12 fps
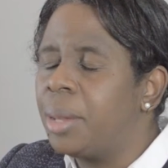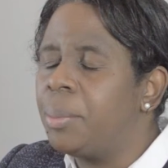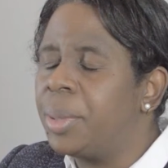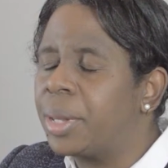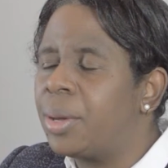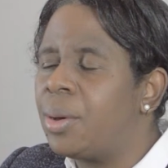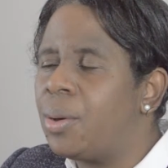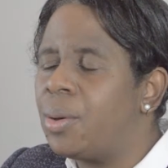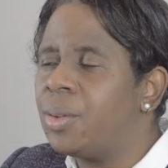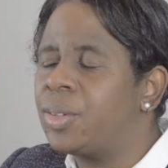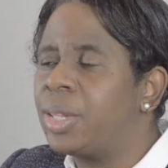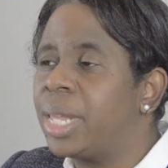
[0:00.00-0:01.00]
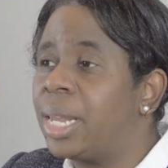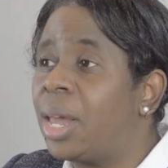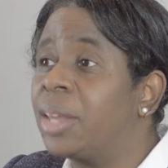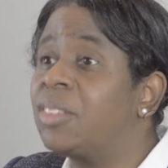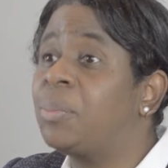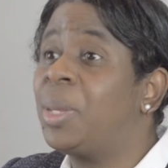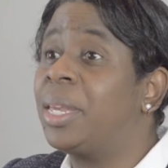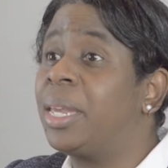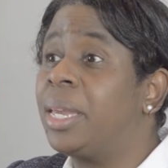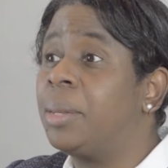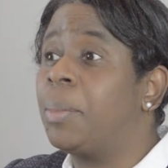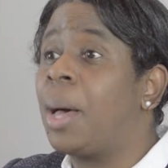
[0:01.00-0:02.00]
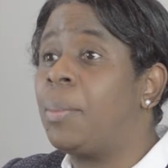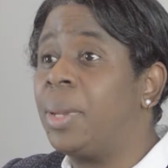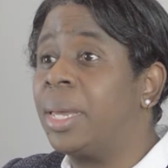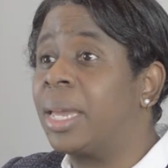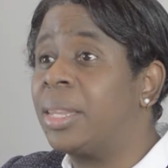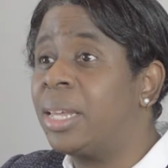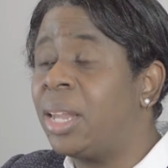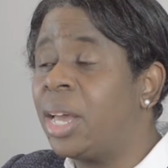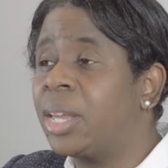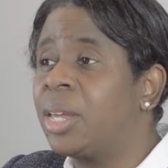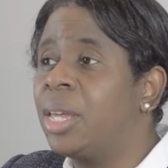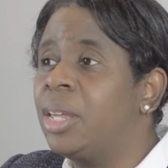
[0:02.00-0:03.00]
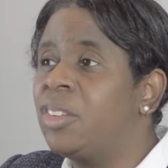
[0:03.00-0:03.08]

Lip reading: because they like speaking in public and they like